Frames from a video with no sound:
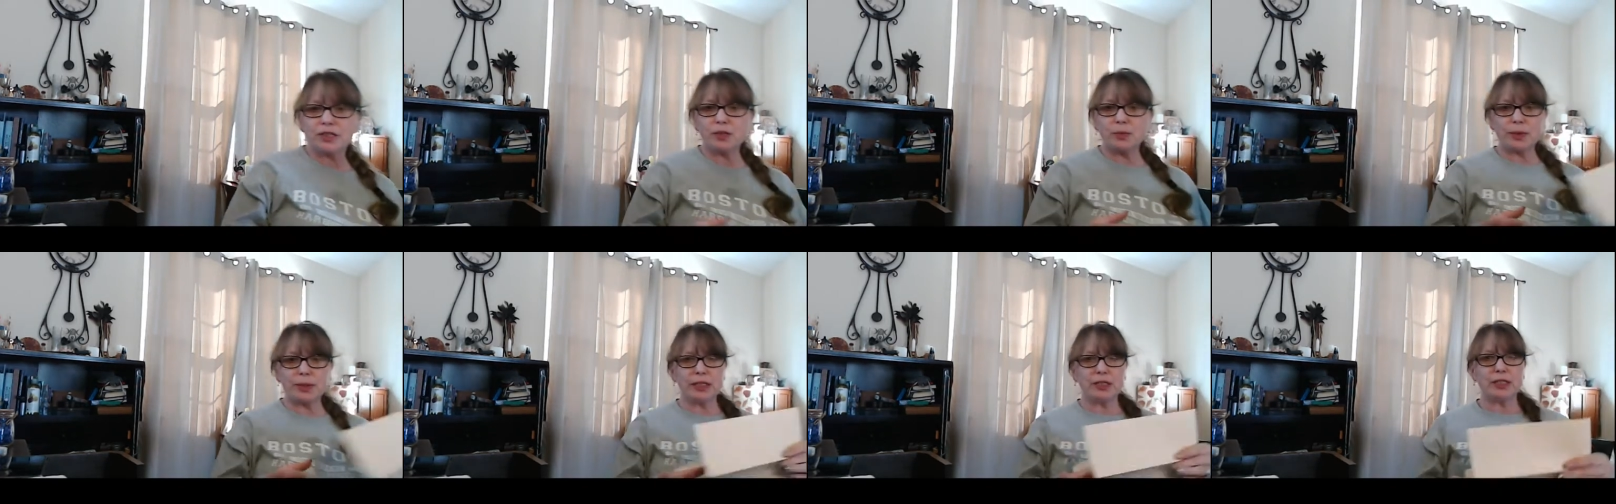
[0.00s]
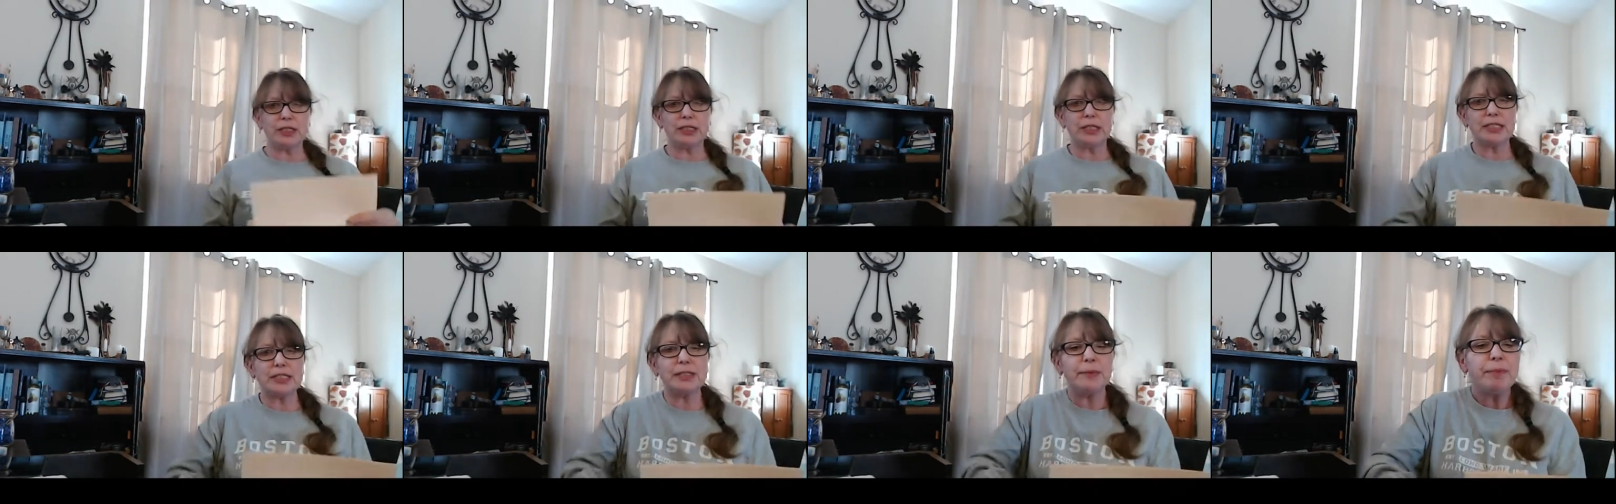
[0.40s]
so we can look
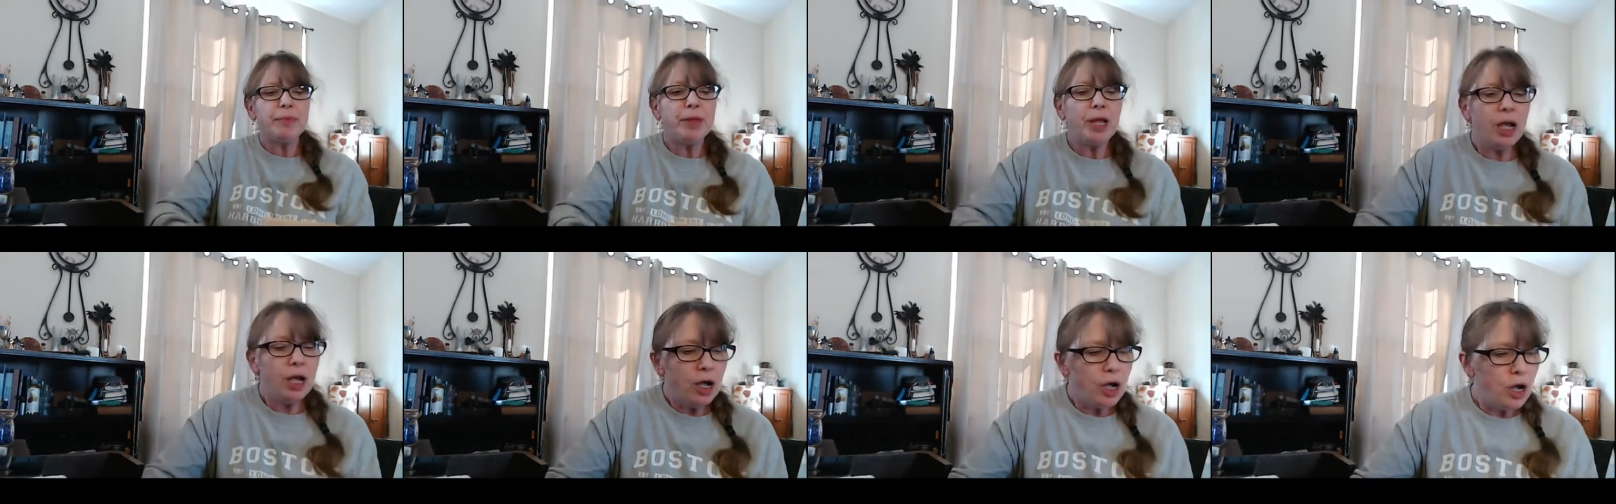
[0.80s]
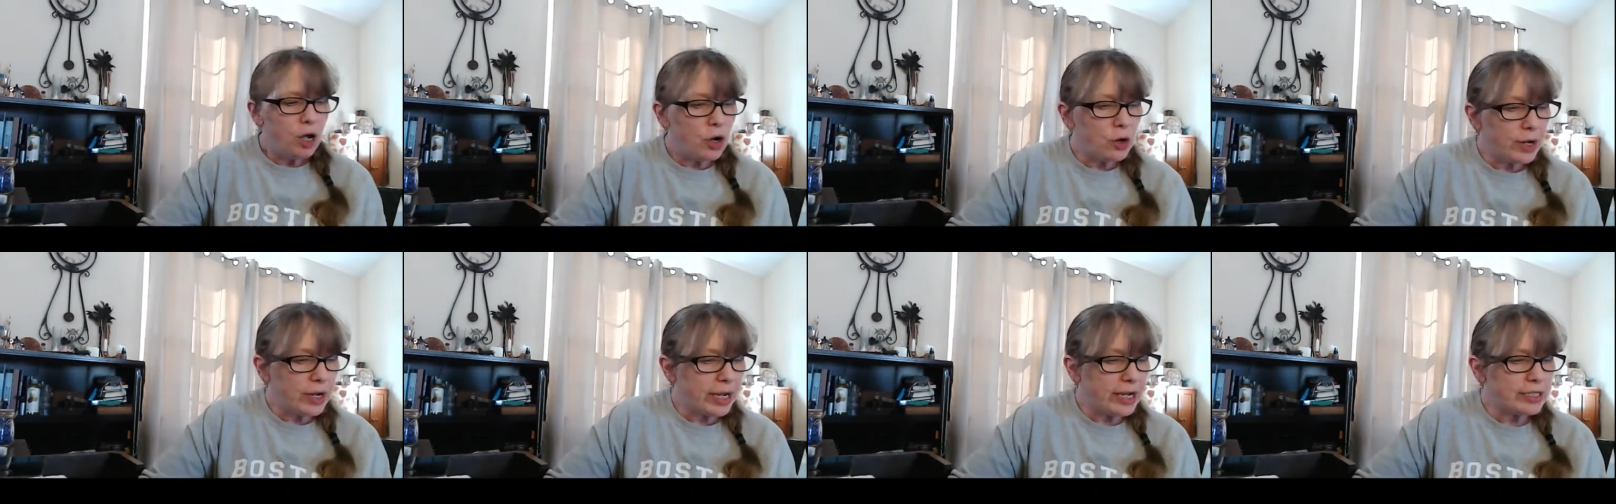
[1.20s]
at this.
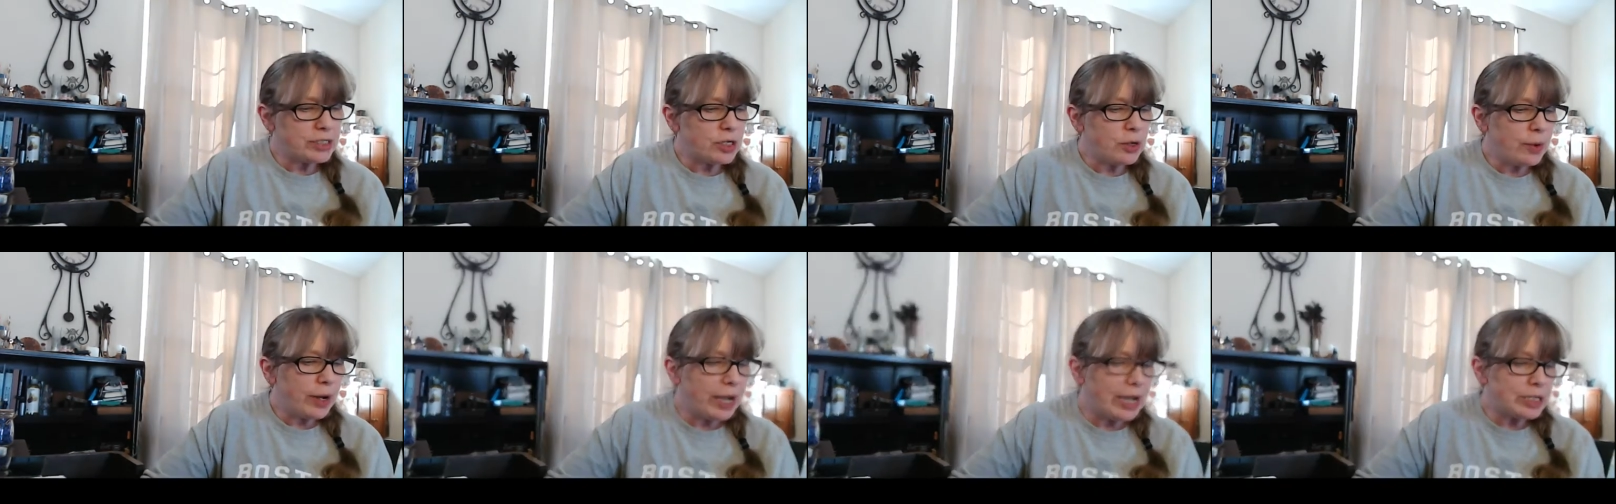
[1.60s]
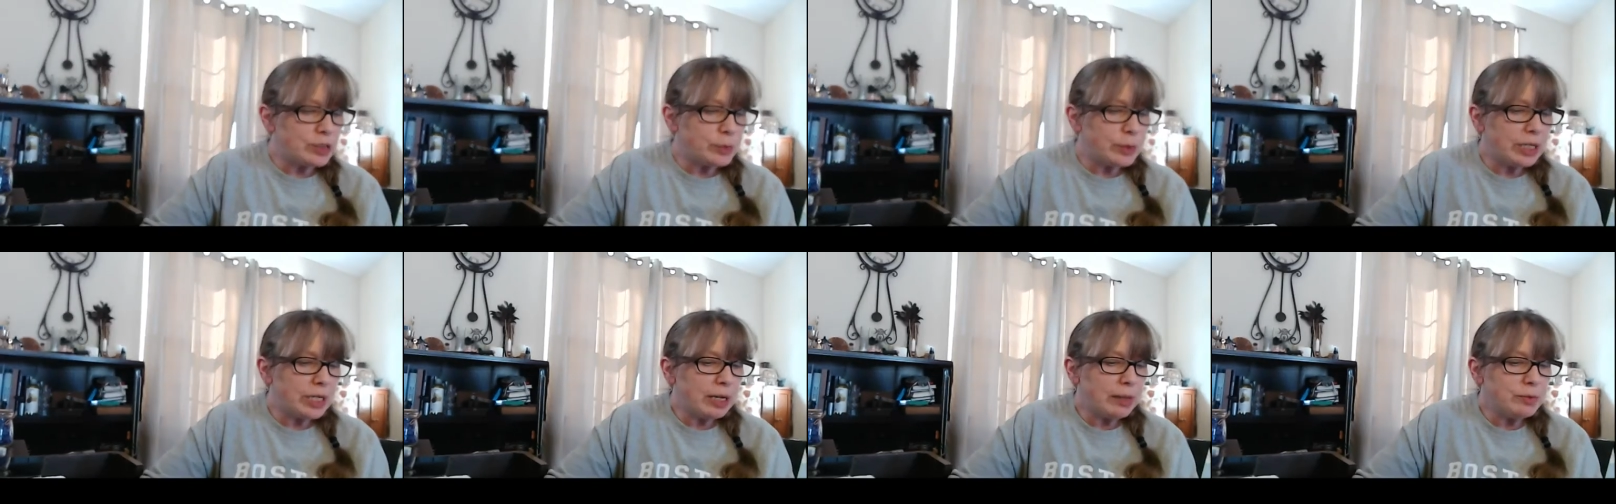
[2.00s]
Okay, so as
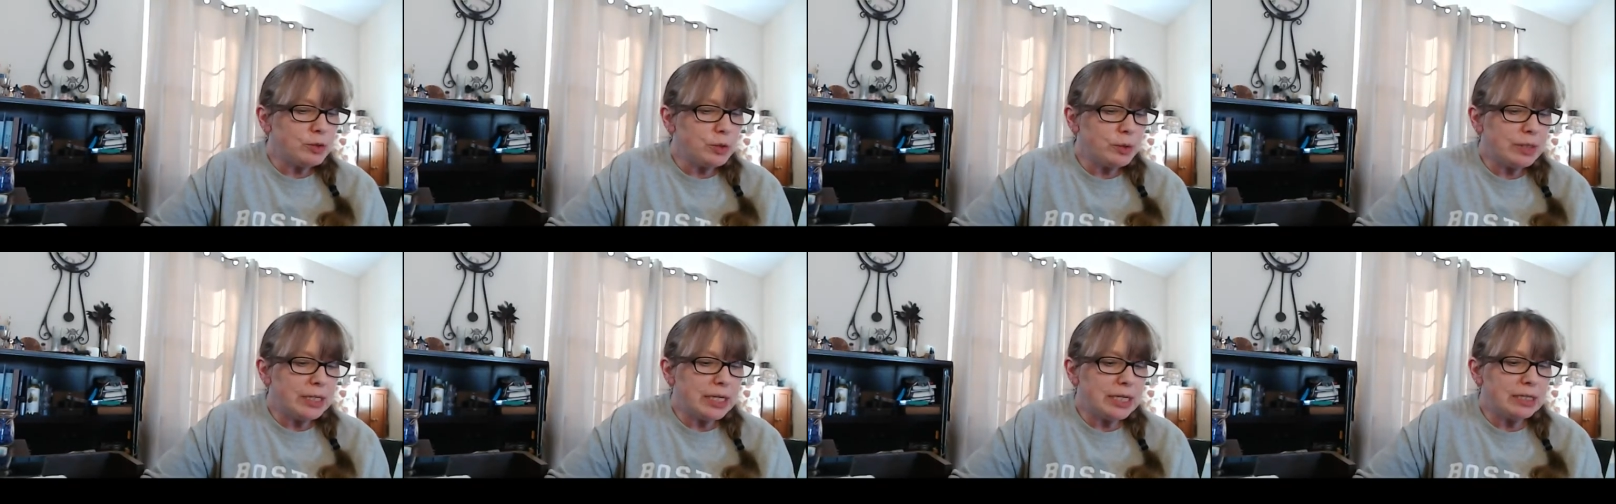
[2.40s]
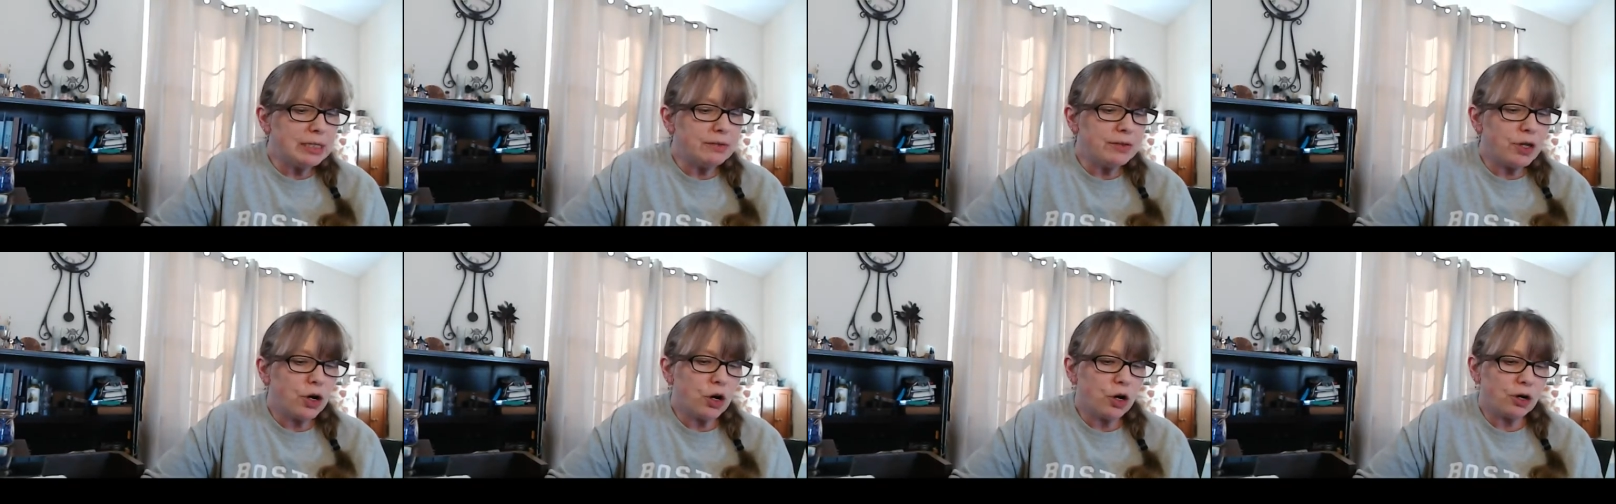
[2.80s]
we come to an end of
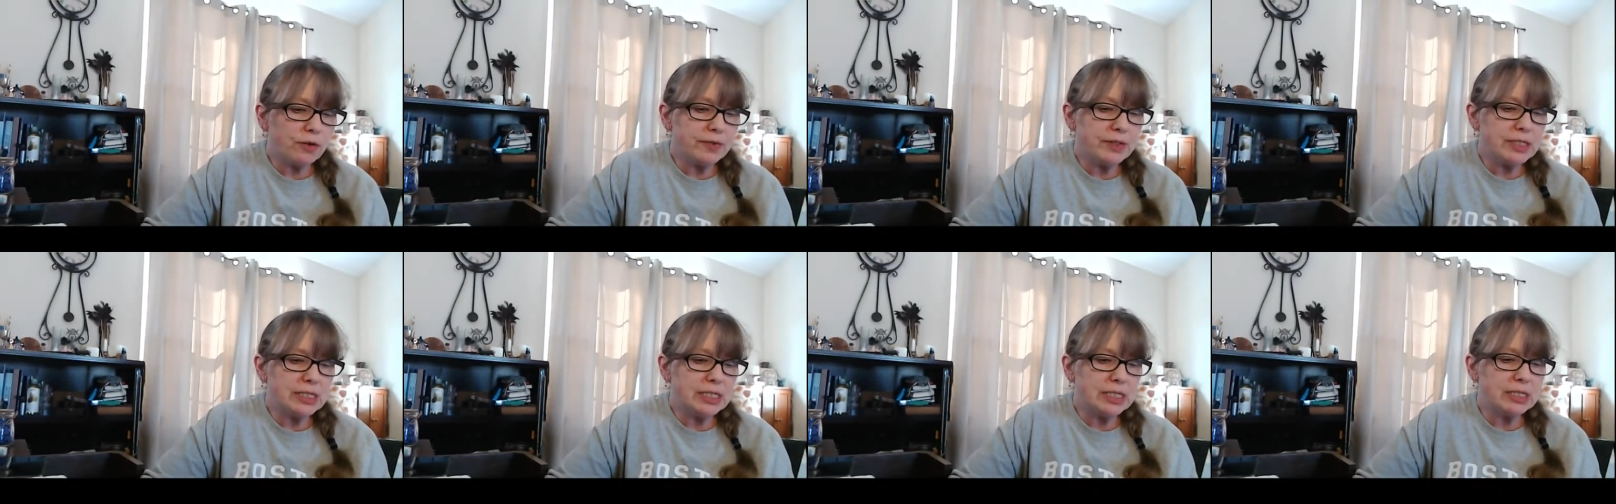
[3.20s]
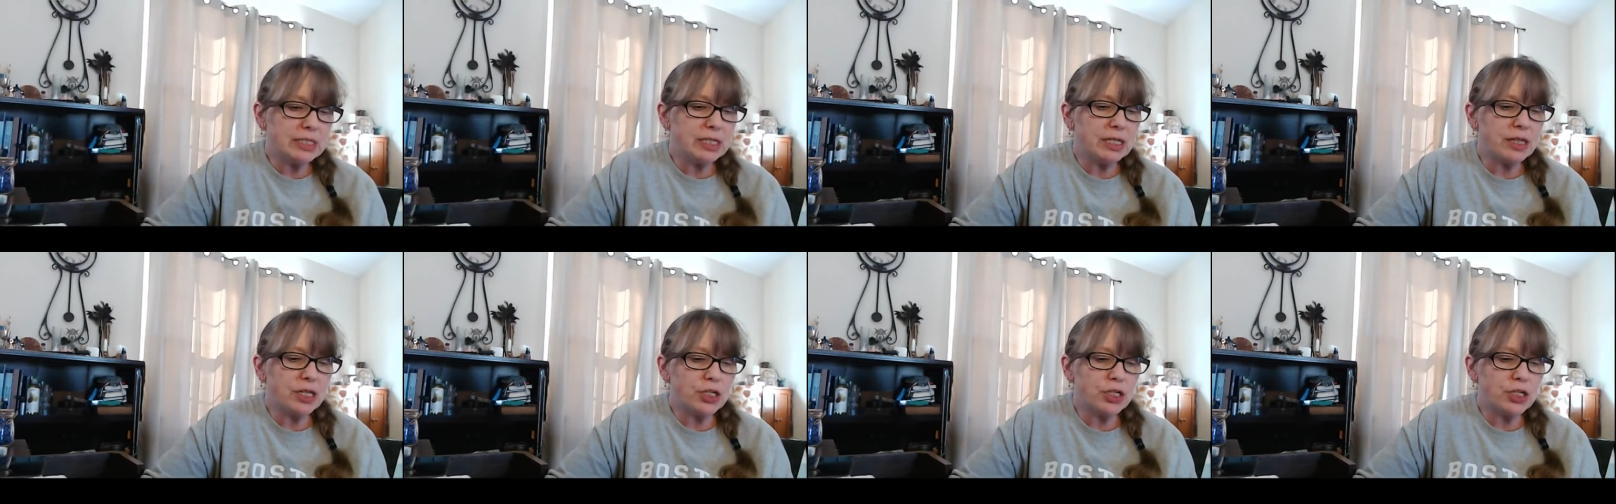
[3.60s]
the harvest season,